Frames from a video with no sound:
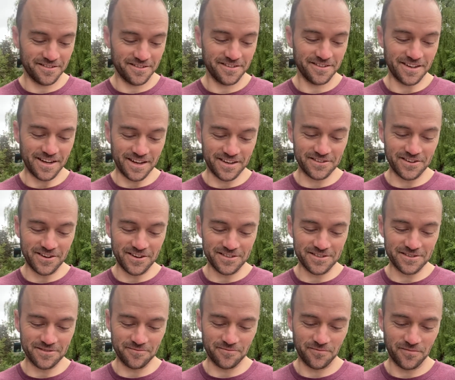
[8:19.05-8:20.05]
That is
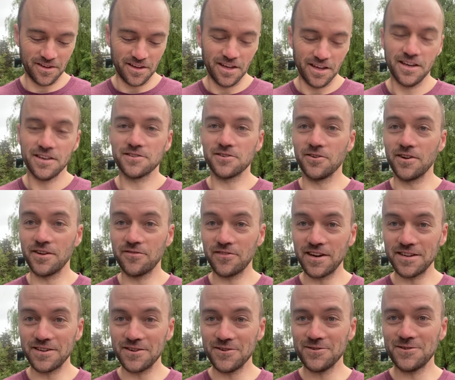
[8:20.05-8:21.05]
awesome. So if they
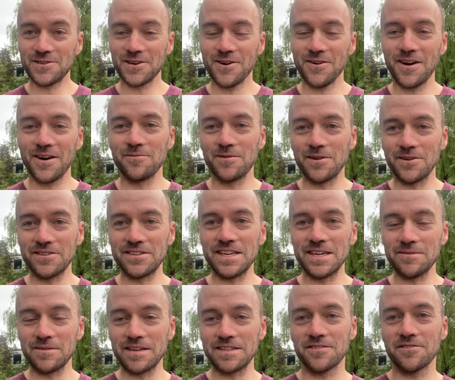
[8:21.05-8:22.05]
do show up, your team
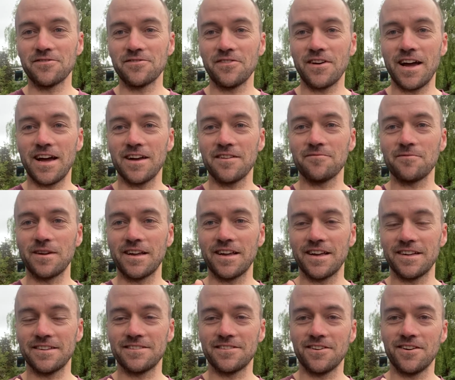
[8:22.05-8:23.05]
gets a 5-minute
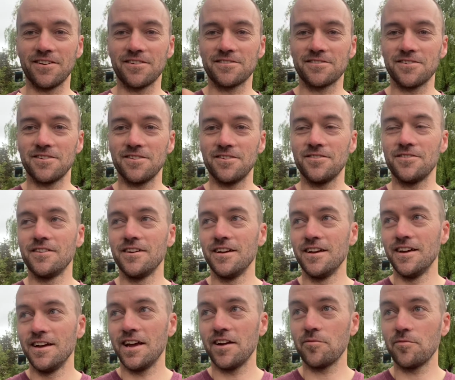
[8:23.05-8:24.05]
head start. So
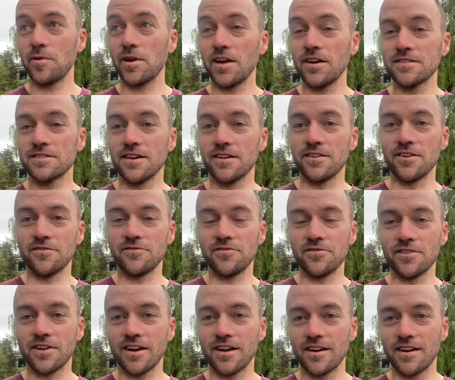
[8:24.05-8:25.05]
everybody else out there, if you
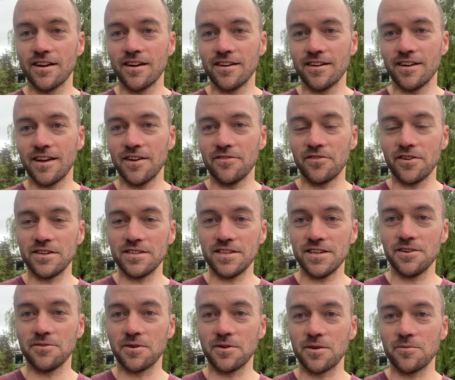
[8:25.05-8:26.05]
got a FNG
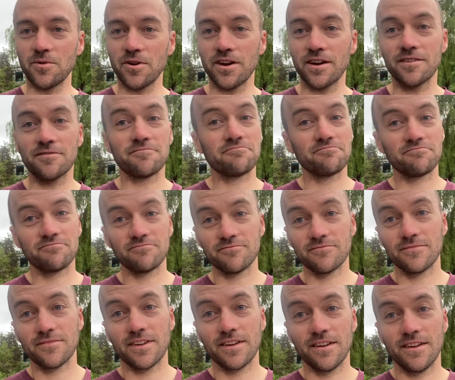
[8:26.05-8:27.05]
you want to bring,
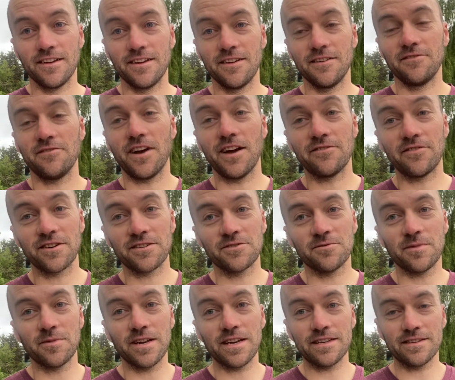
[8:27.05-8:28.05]
5 extra
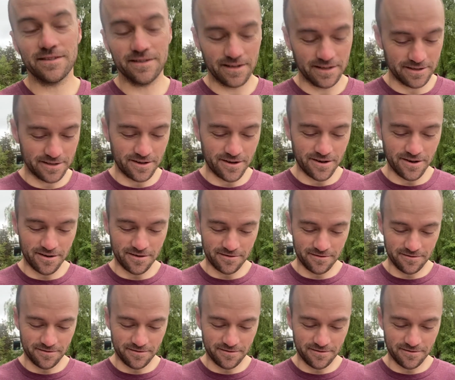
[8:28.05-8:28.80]
minutes head start.